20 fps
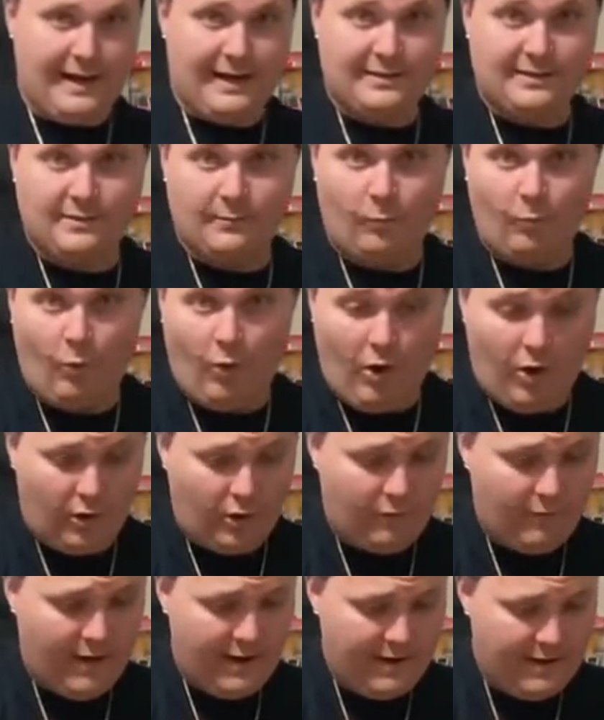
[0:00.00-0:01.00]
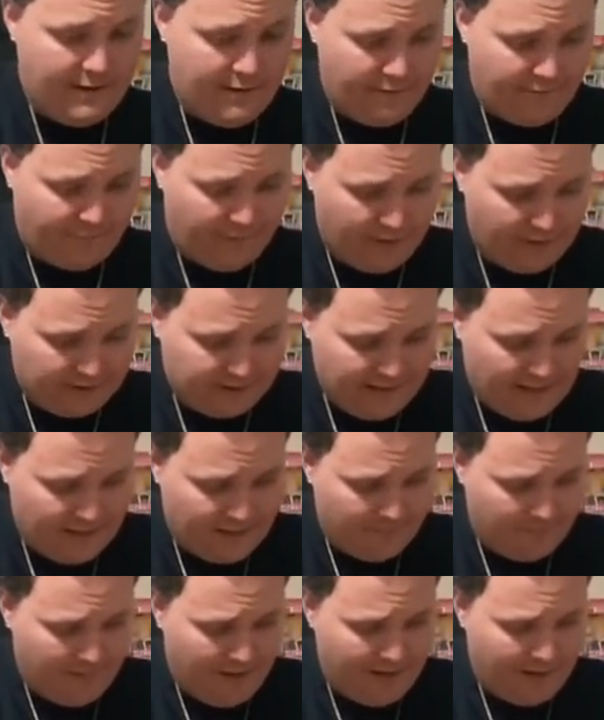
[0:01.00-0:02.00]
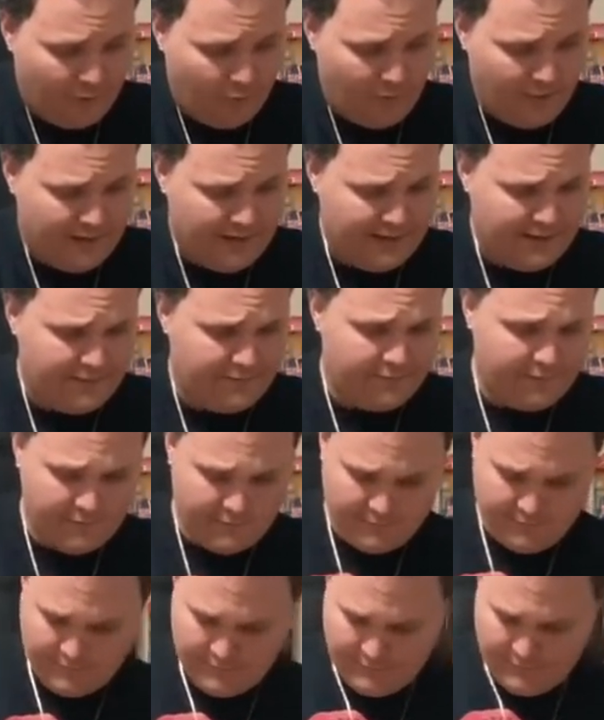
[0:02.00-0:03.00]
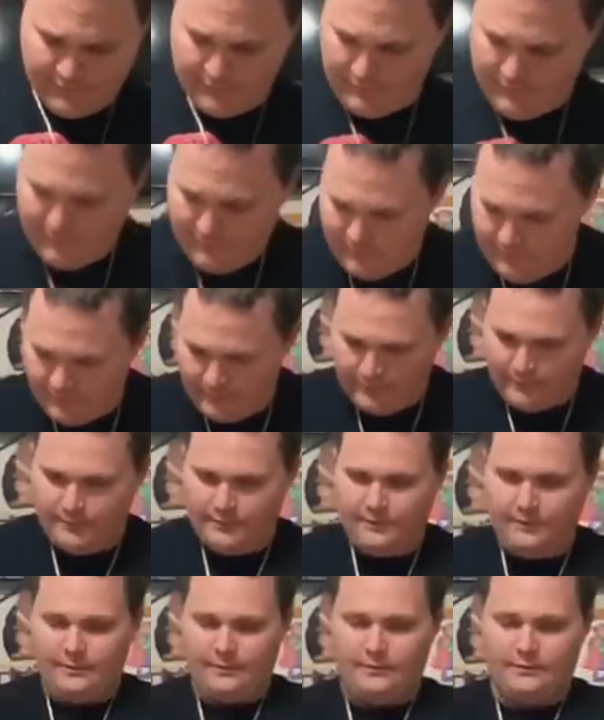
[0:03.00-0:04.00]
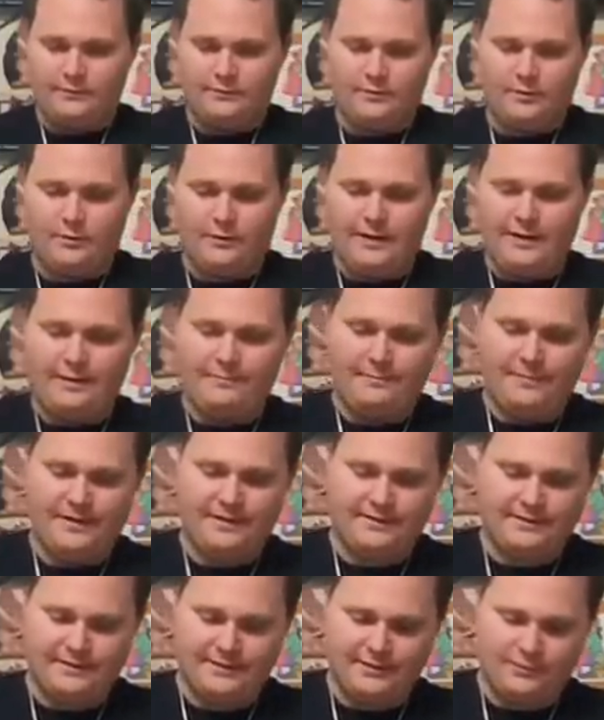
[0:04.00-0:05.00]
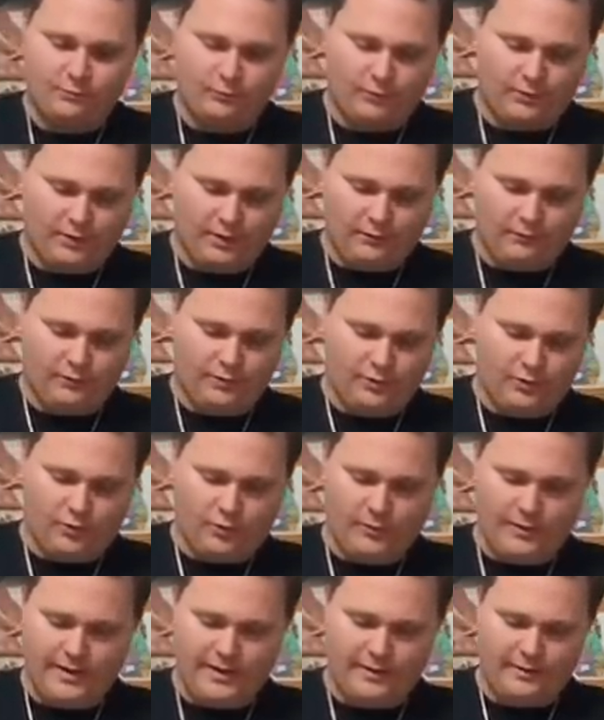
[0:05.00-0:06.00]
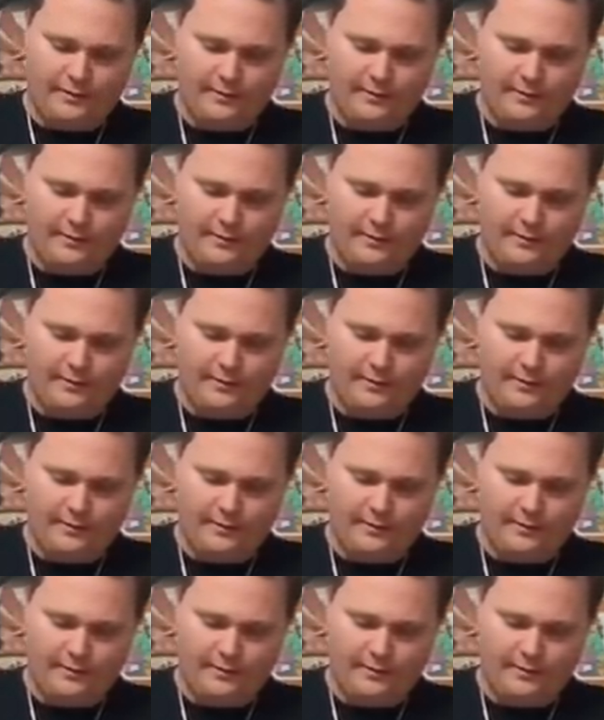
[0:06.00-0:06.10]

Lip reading: some water right here, fresh out of the microwave. Let's go ahead and mix this one up real quick.